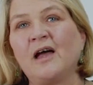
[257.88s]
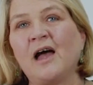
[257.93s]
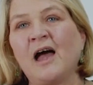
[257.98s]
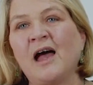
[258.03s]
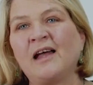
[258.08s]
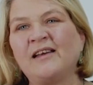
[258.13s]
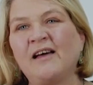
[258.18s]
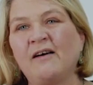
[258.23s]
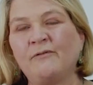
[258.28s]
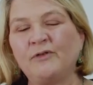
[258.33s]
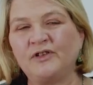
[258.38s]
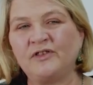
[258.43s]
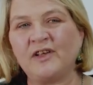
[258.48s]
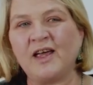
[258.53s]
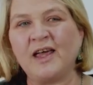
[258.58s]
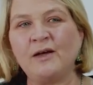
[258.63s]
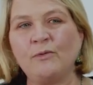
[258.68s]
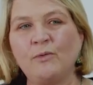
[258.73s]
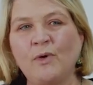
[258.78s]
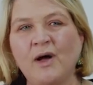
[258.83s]
I'd have a
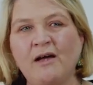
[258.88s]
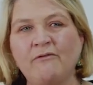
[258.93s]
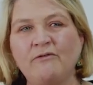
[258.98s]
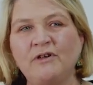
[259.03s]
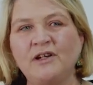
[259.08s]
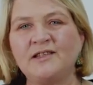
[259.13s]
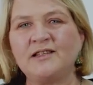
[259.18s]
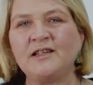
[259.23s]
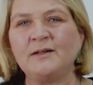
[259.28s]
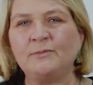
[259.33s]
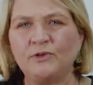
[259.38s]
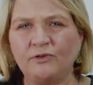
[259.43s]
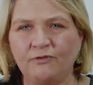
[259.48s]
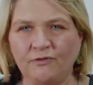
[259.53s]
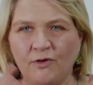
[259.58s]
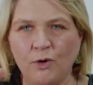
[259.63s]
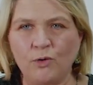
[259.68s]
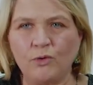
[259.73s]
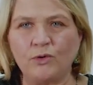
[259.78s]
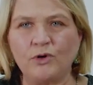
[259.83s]
day where he seemed
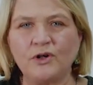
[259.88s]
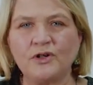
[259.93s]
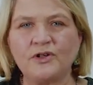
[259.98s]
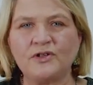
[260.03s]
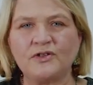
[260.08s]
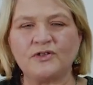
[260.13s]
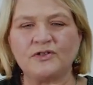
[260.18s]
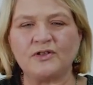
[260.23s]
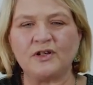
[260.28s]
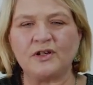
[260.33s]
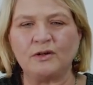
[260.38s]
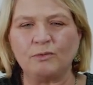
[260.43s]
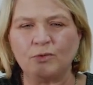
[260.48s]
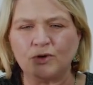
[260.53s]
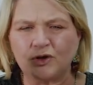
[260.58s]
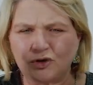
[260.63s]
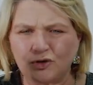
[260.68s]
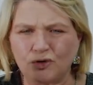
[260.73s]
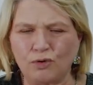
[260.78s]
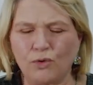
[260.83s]
focused and he
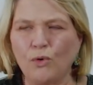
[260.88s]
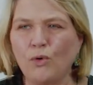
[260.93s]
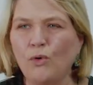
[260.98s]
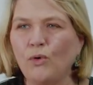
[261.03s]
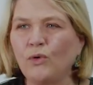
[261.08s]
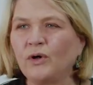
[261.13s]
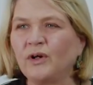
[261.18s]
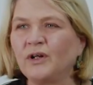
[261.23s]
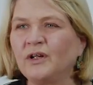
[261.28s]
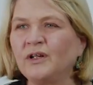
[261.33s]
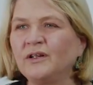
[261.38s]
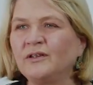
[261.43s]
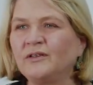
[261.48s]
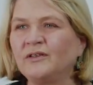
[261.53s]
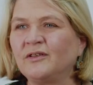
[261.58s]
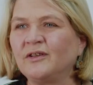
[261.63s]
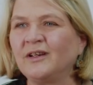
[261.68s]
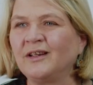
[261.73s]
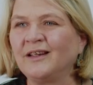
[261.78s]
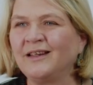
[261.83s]
would talk,
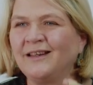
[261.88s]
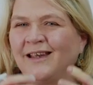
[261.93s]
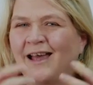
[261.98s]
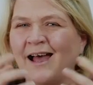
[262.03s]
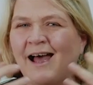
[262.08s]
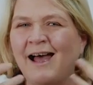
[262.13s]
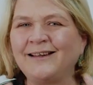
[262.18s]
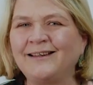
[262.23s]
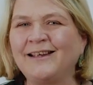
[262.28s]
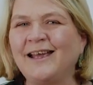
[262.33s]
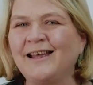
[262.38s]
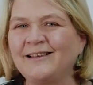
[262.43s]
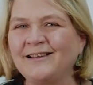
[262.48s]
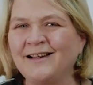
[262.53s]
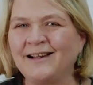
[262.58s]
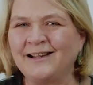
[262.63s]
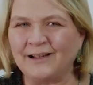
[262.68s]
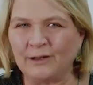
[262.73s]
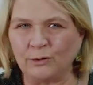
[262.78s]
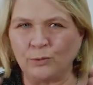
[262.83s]
and I'd get
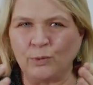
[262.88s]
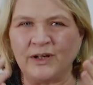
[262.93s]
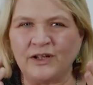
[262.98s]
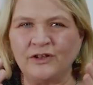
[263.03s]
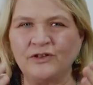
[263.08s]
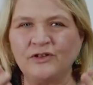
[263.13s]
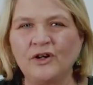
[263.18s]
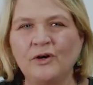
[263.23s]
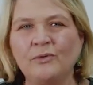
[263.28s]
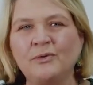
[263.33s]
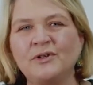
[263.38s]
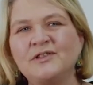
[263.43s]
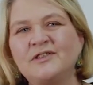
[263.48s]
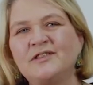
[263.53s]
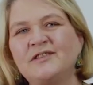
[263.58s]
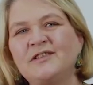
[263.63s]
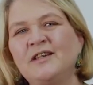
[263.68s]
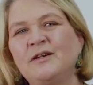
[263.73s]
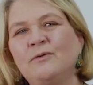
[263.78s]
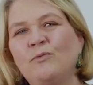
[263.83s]
a little window and
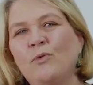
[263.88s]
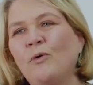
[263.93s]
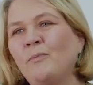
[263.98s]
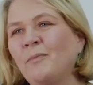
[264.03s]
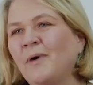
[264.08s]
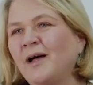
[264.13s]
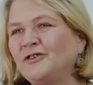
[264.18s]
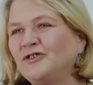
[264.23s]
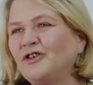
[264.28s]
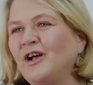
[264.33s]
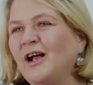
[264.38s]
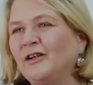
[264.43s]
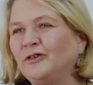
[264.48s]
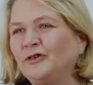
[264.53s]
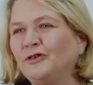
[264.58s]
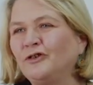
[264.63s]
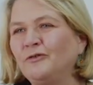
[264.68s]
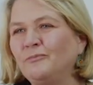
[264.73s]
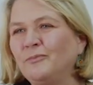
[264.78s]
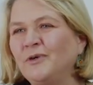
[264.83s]
see what my
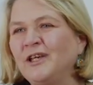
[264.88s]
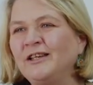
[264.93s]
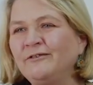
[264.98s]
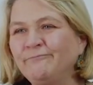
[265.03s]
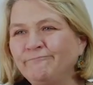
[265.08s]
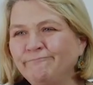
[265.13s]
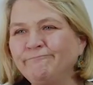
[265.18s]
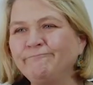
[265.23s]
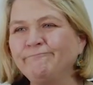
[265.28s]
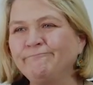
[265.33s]
child could have been.